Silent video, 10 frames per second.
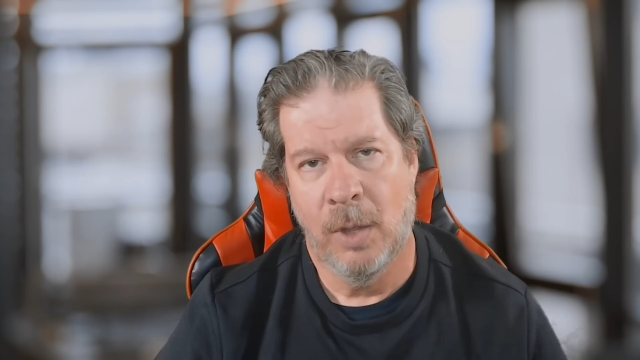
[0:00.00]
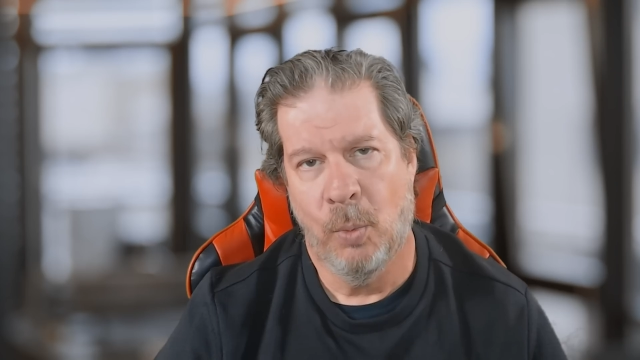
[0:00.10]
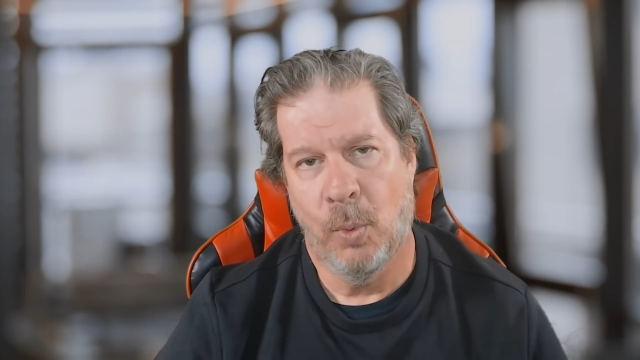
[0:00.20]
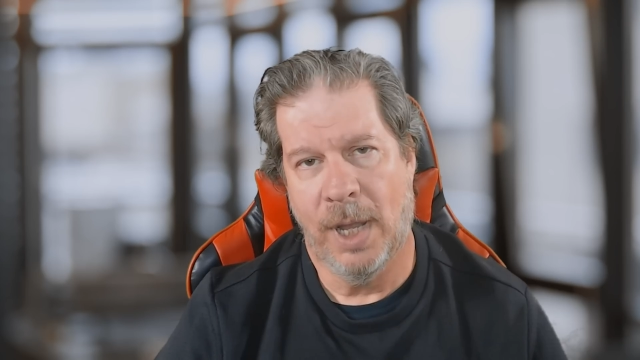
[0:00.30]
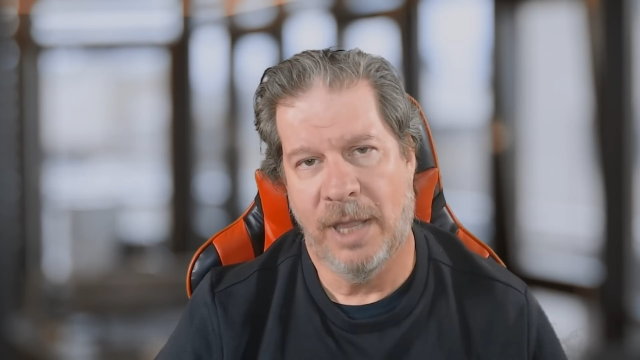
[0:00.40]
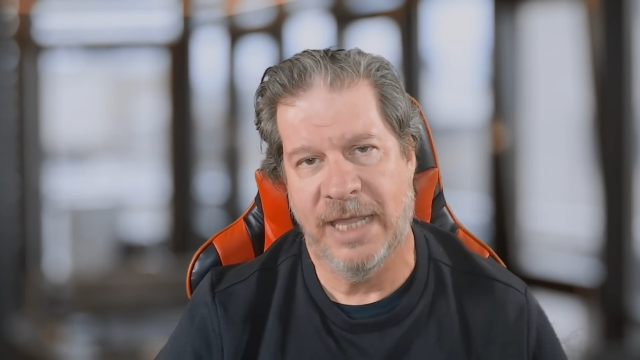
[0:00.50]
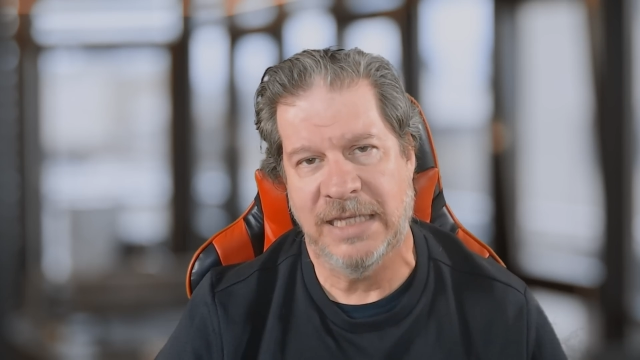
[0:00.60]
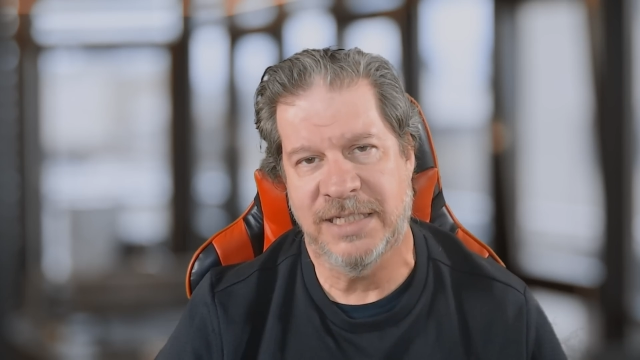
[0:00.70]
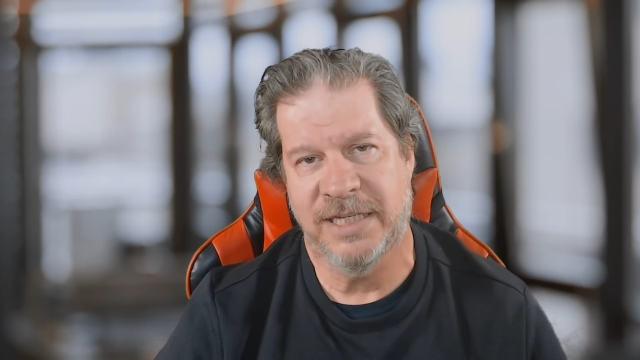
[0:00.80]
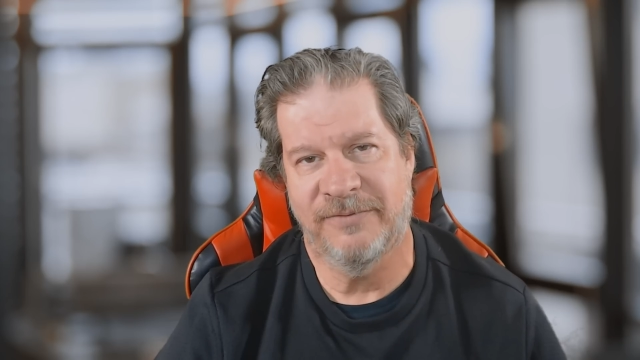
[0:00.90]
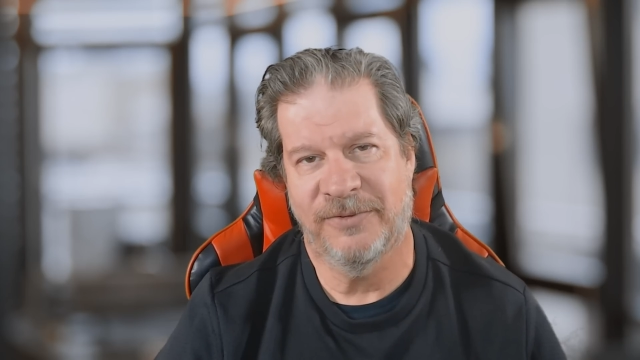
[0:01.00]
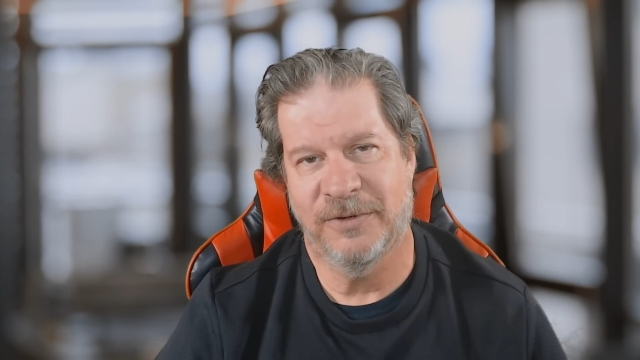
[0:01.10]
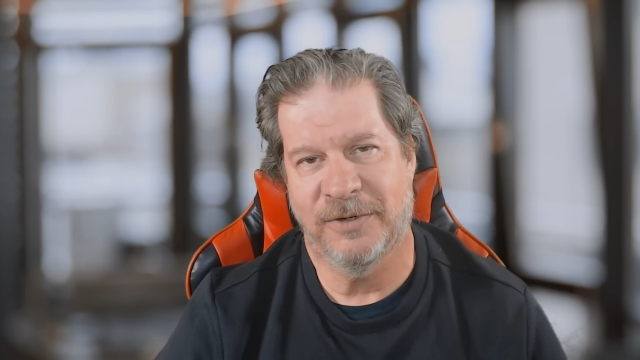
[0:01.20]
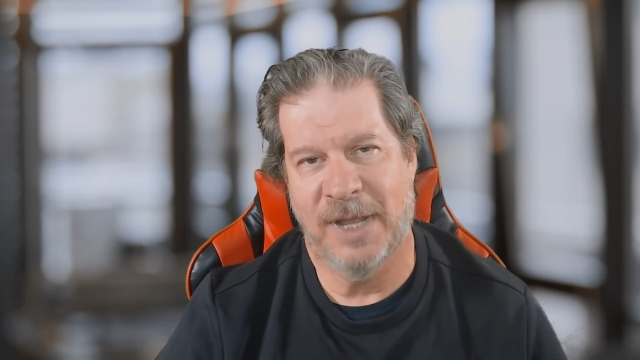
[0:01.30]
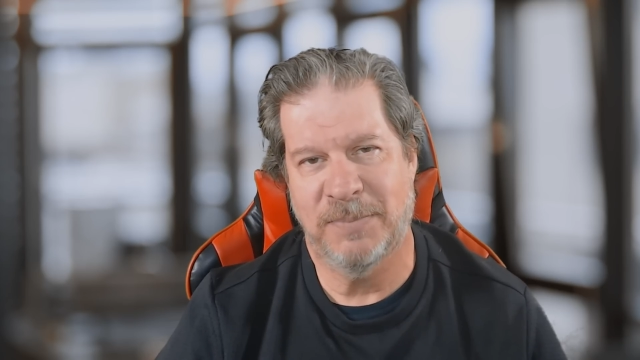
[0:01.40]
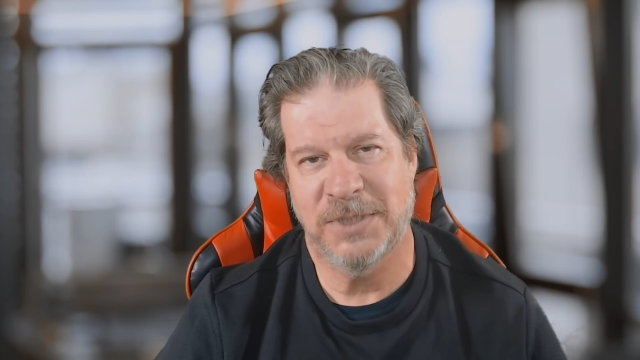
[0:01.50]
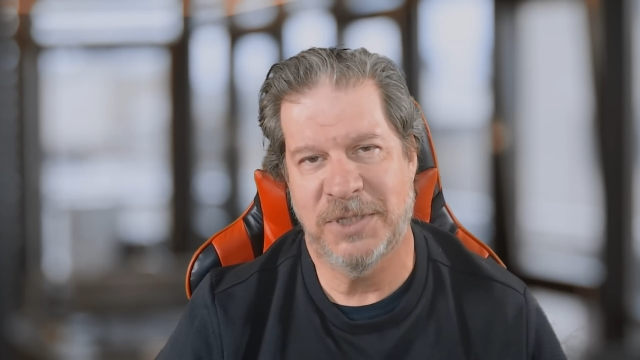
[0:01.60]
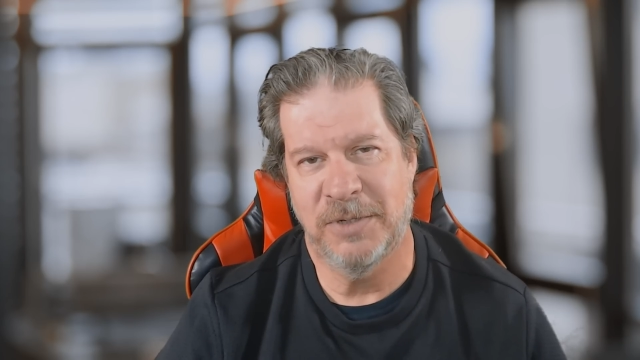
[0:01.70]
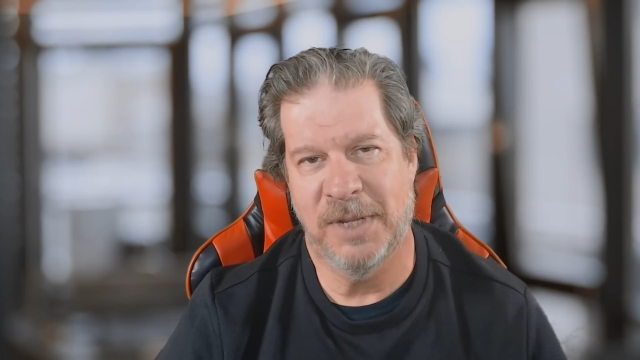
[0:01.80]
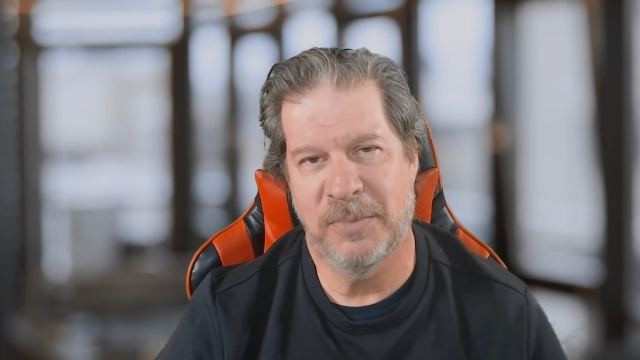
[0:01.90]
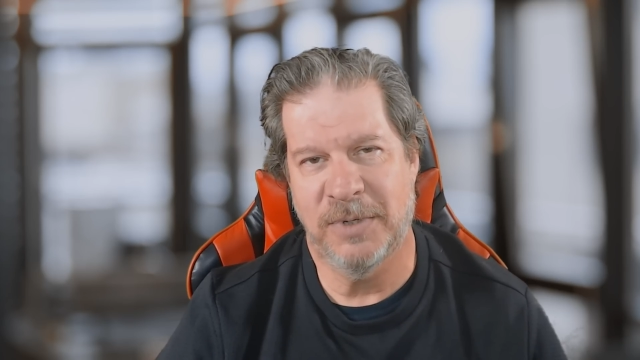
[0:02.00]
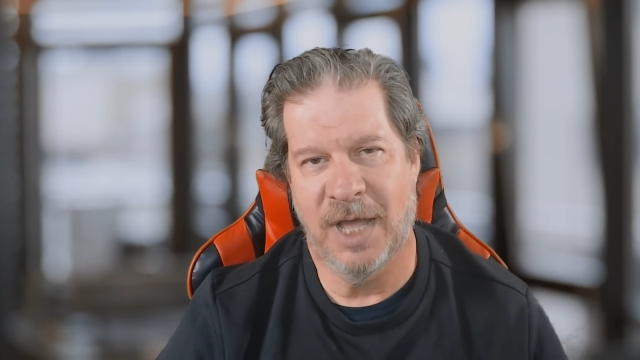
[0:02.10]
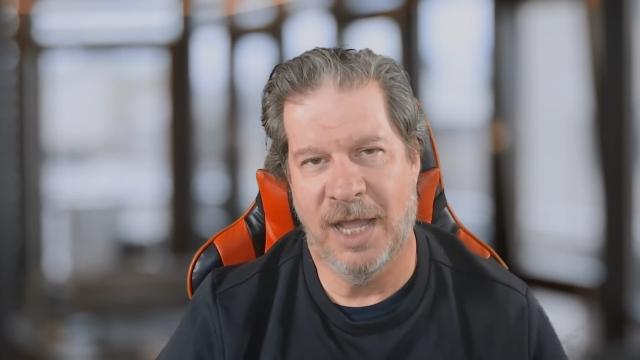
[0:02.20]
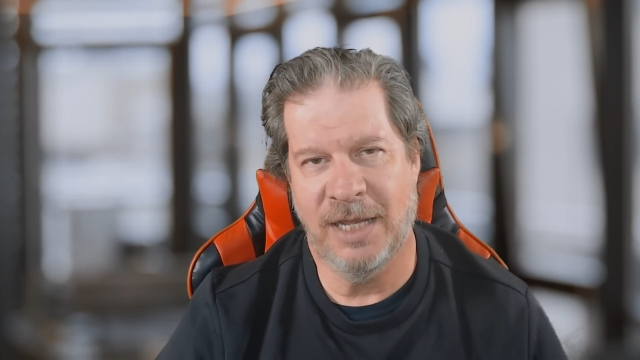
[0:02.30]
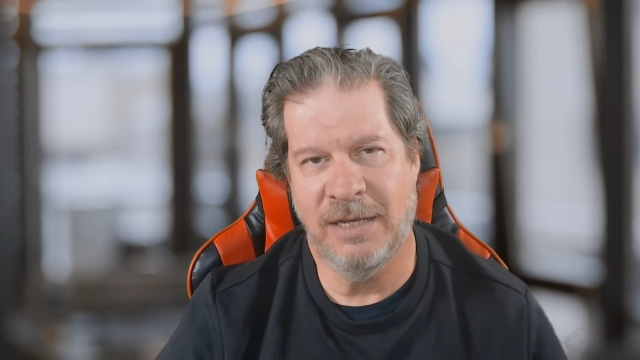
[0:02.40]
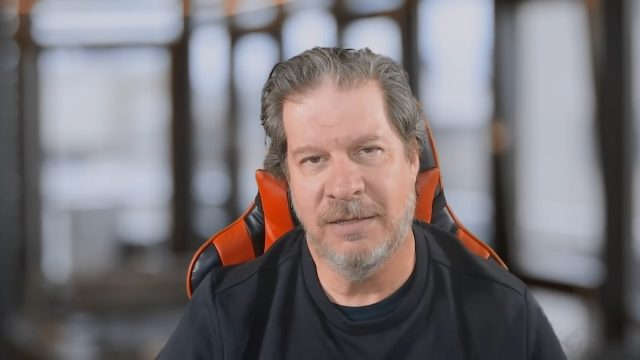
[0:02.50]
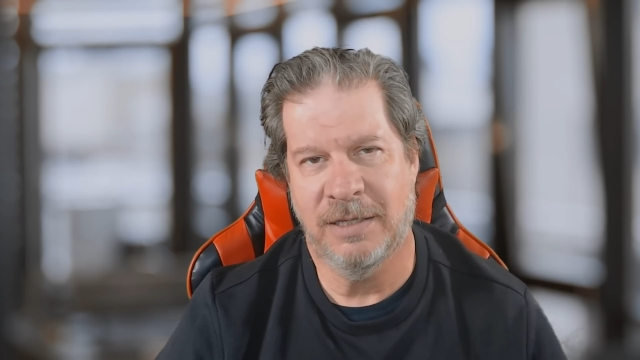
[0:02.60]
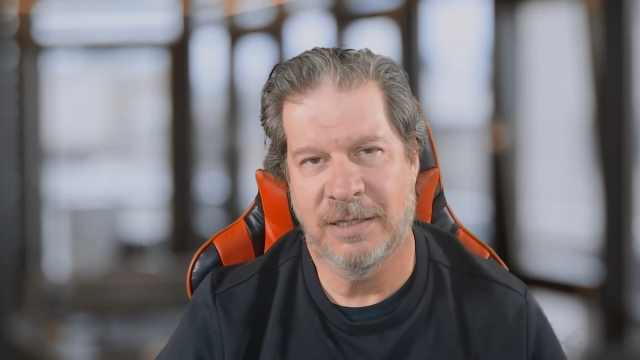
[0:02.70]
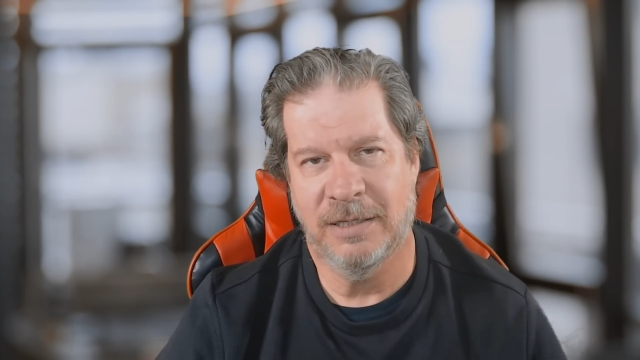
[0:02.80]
Well, that's it for episode number 9.